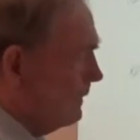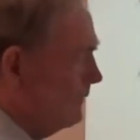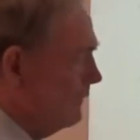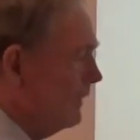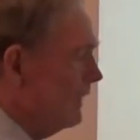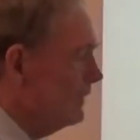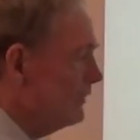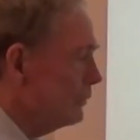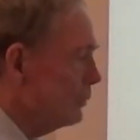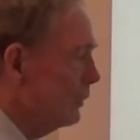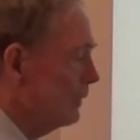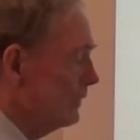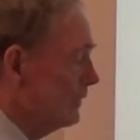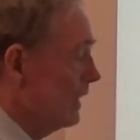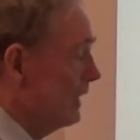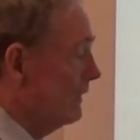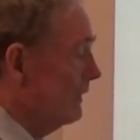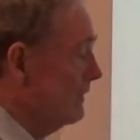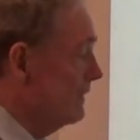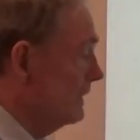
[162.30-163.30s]
that's what
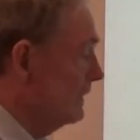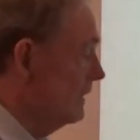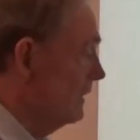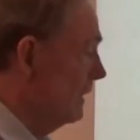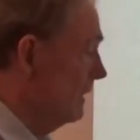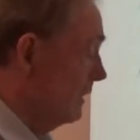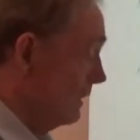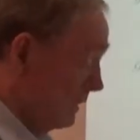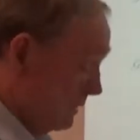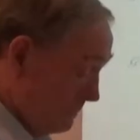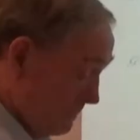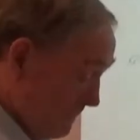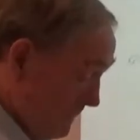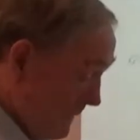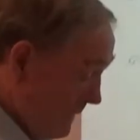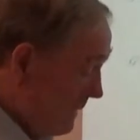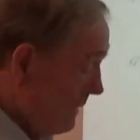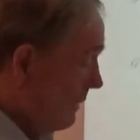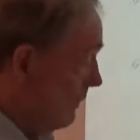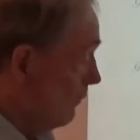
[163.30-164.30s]
I think uh,
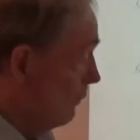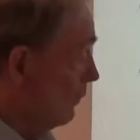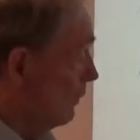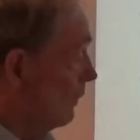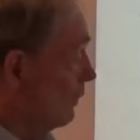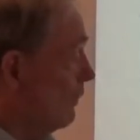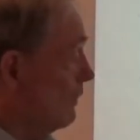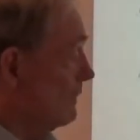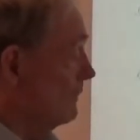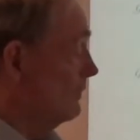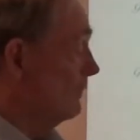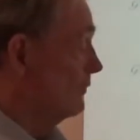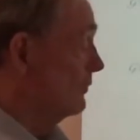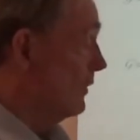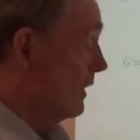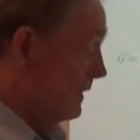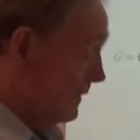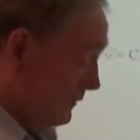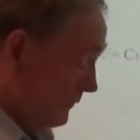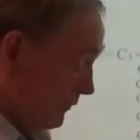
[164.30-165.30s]
we're going to
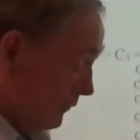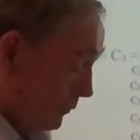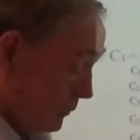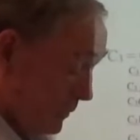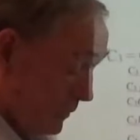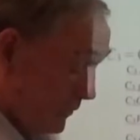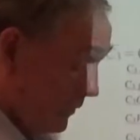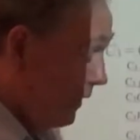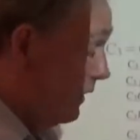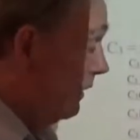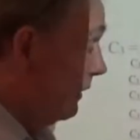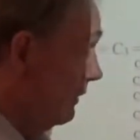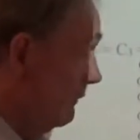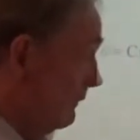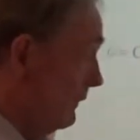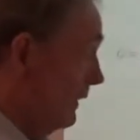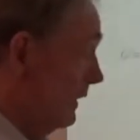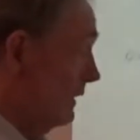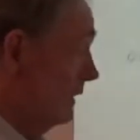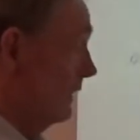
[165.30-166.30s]
try to do with all
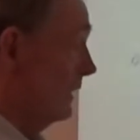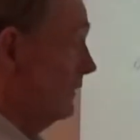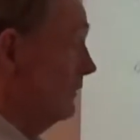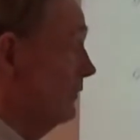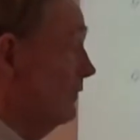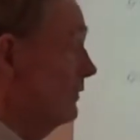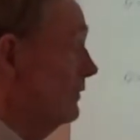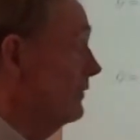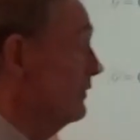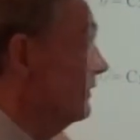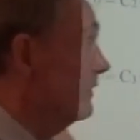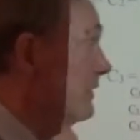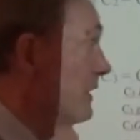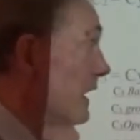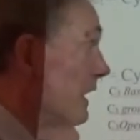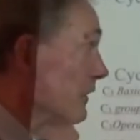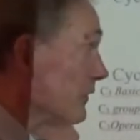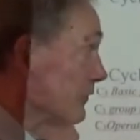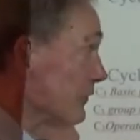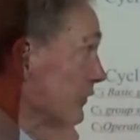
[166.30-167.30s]
of our lectures
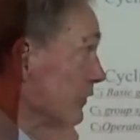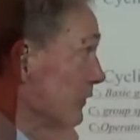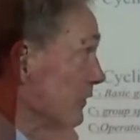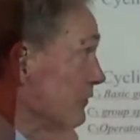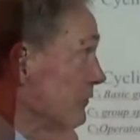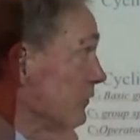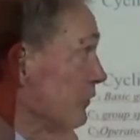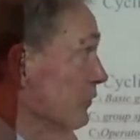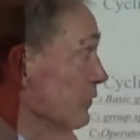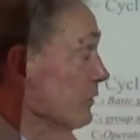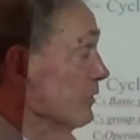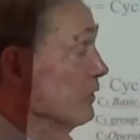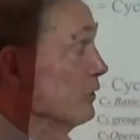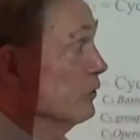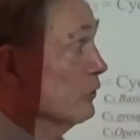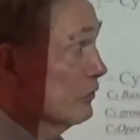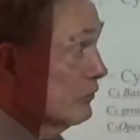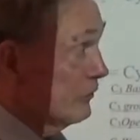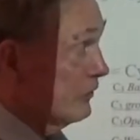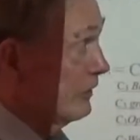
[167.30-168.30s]
now so that you can
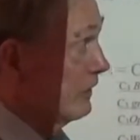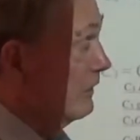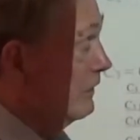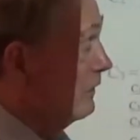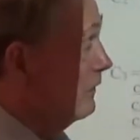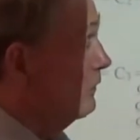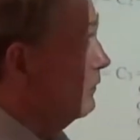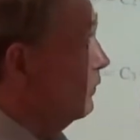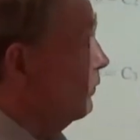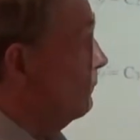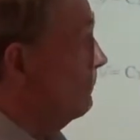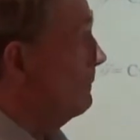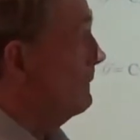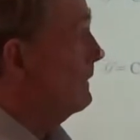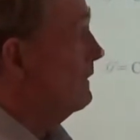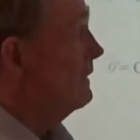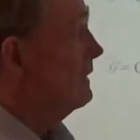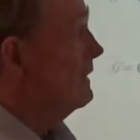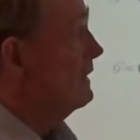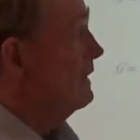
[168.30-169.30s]
use it at home
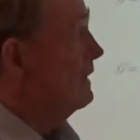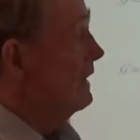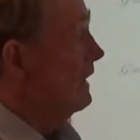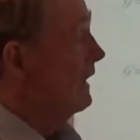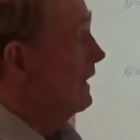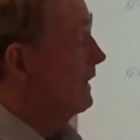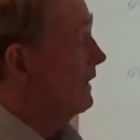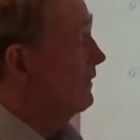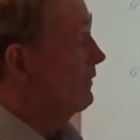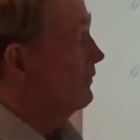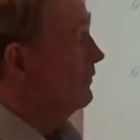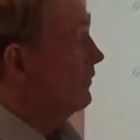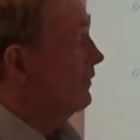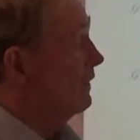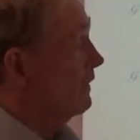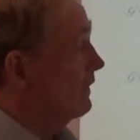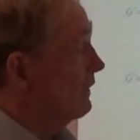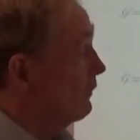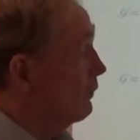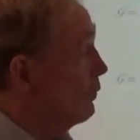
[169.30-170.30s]
and
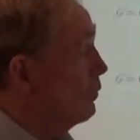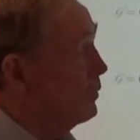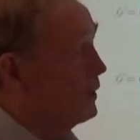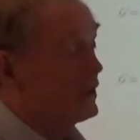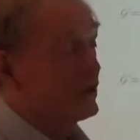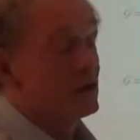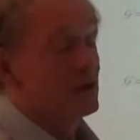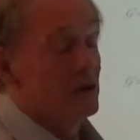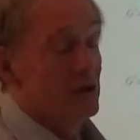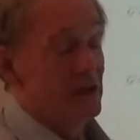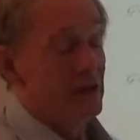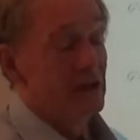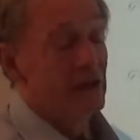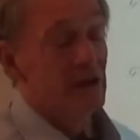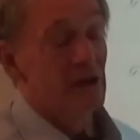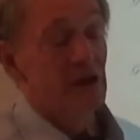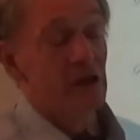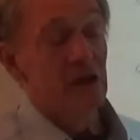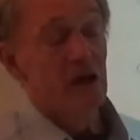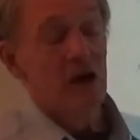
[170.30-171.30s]
uh, quickly
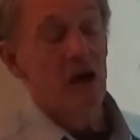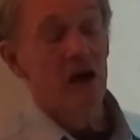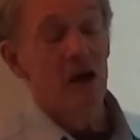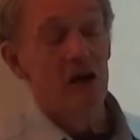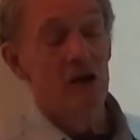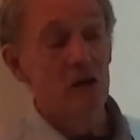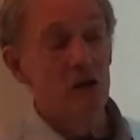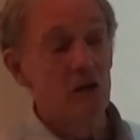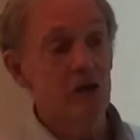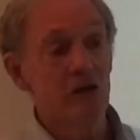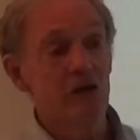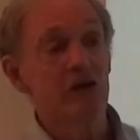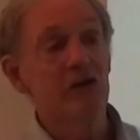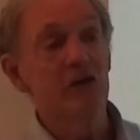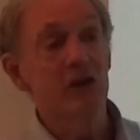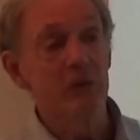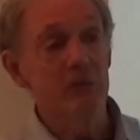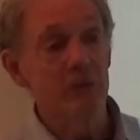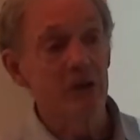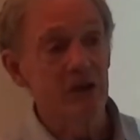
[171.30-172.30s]
uh, look at
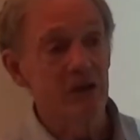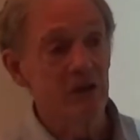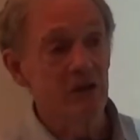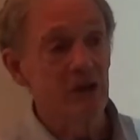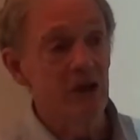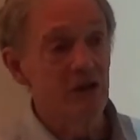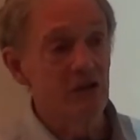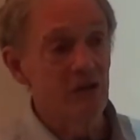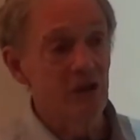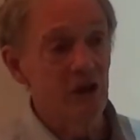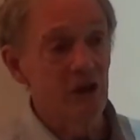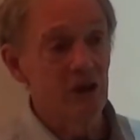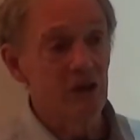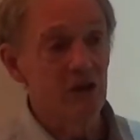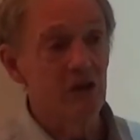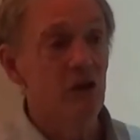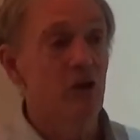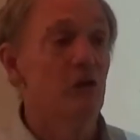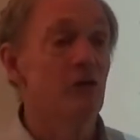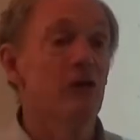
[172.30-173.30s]
something that uh,
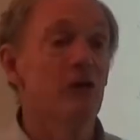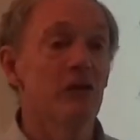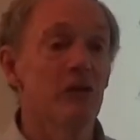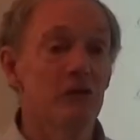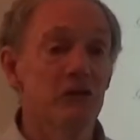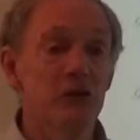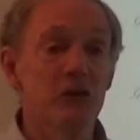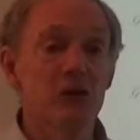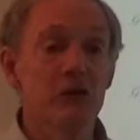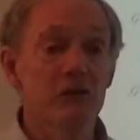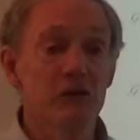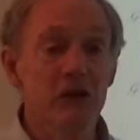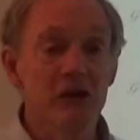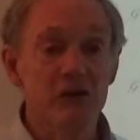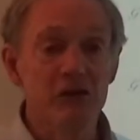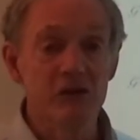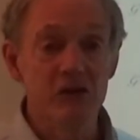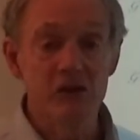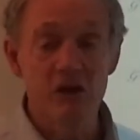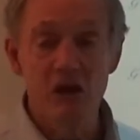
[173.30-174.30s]
you don't know the
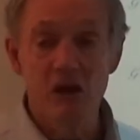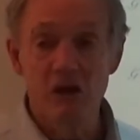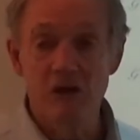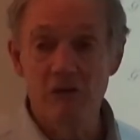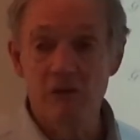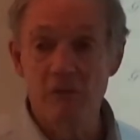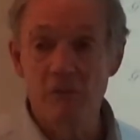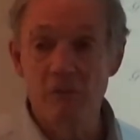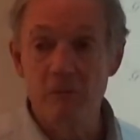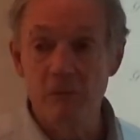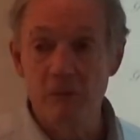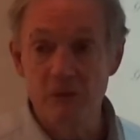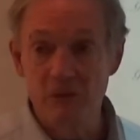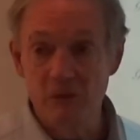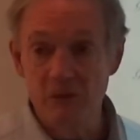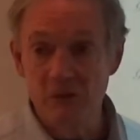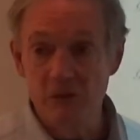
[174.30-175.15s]
derivation of. we